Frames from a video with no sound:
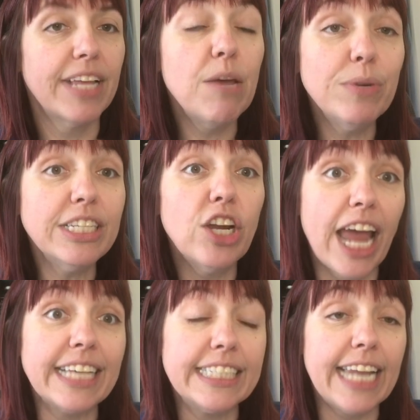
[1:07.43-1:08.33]
he was on
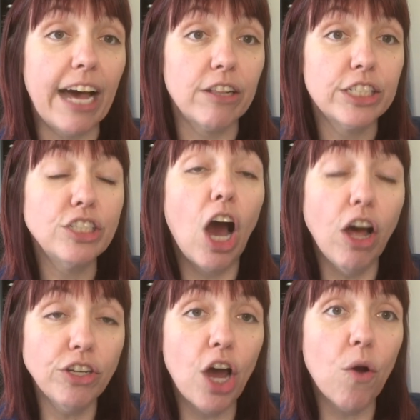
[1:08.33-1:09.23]
SNL
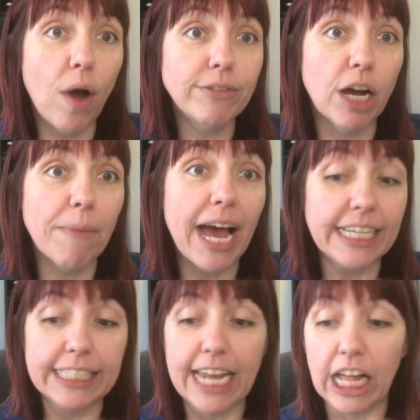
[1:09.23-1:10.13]
y'all know who I'm talking about
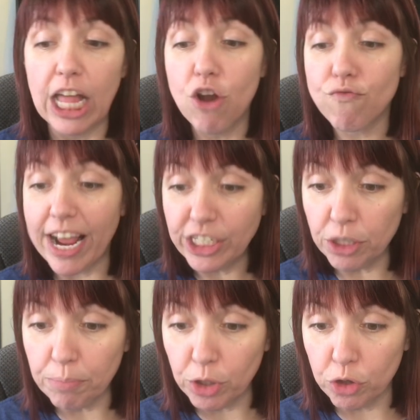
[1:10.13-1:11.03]
SNL
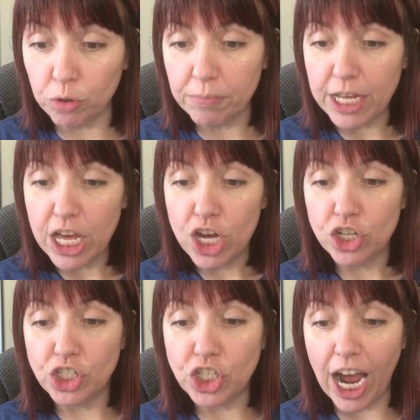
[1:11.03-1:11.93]
Rachel Bloom
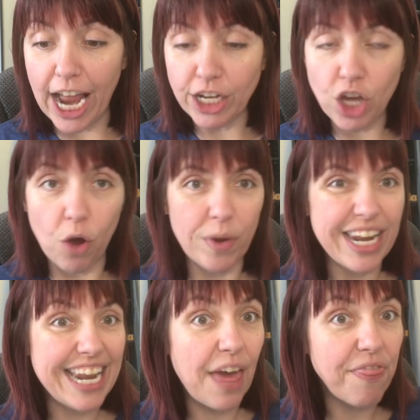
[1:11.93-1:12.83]
John
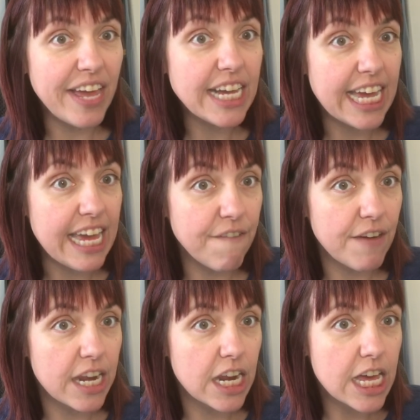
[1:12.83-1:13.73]
Cohen and I think
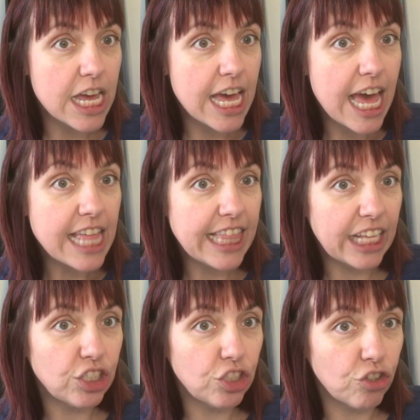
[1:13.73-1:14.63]
even
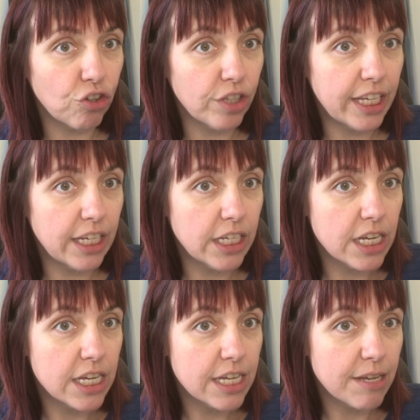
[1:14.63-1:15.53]
that
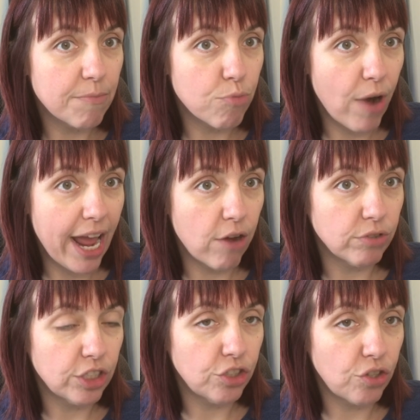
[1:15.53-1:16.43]
Sterling
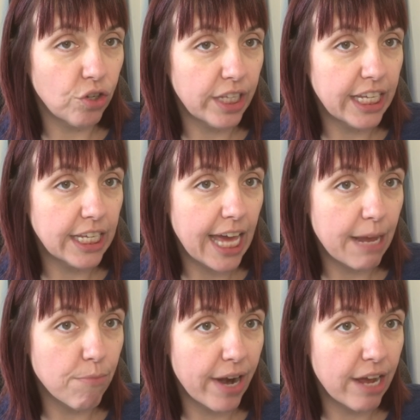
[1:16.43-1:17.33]
Brown Sterling
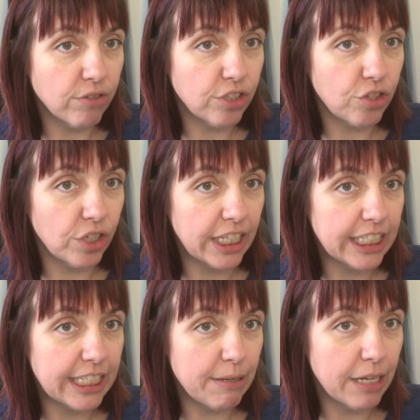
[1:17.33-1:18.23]
K Brown Sterling
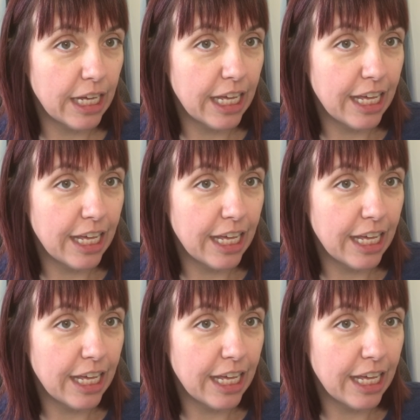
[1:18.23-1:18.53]
C